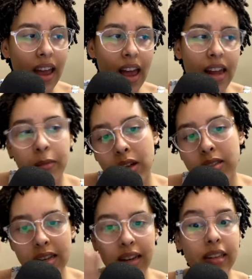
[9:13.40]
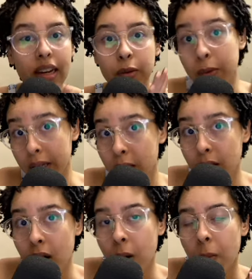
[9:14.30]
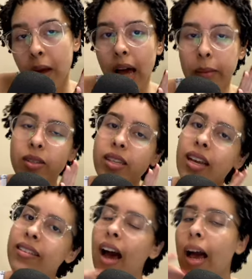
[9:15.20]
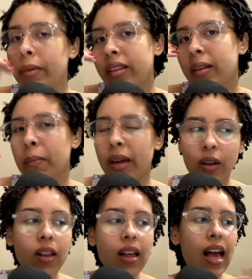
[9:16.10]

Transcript: And I'm not saying that I will go, but I'm saying that I'm in the middle.